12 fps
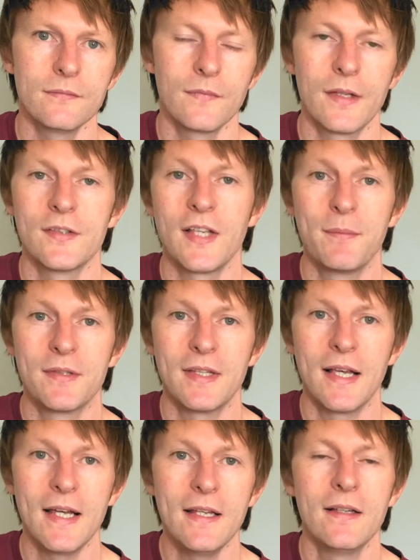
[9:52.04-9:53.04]
same as
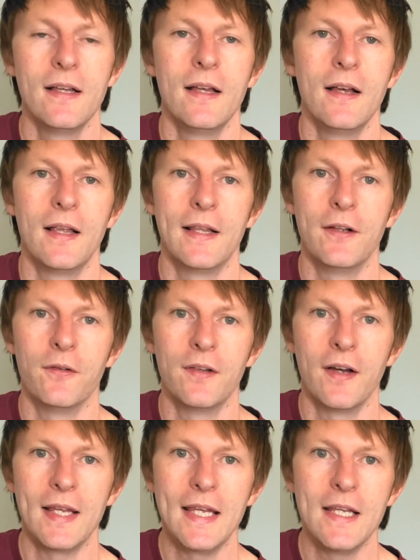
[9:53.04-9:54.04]
the A. And on
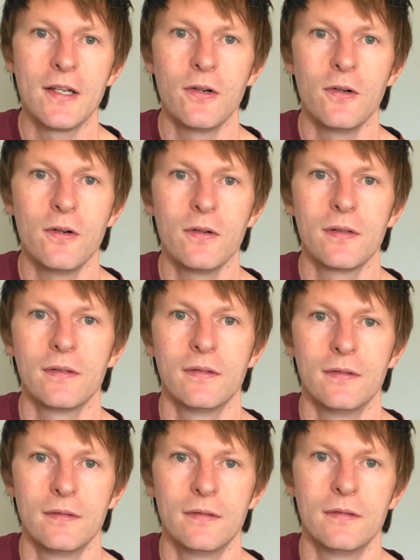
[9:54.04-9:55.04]
that E chord,
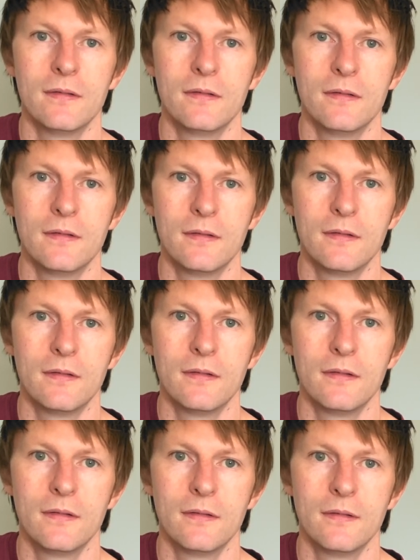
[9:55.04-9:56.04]

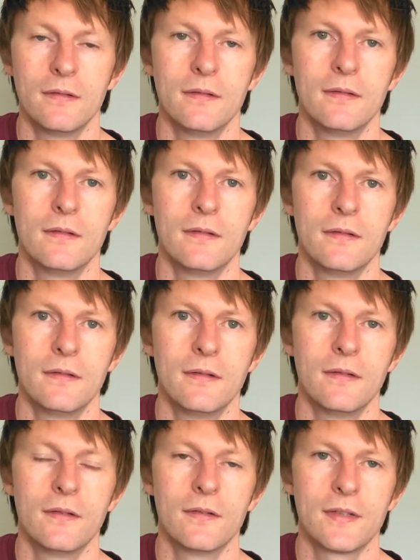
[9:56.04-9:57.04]
sound
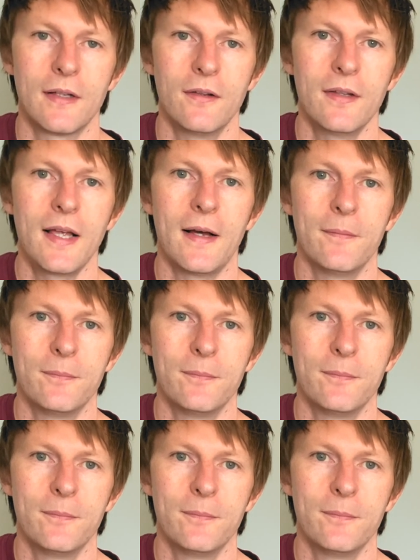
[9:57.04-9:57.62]
like that.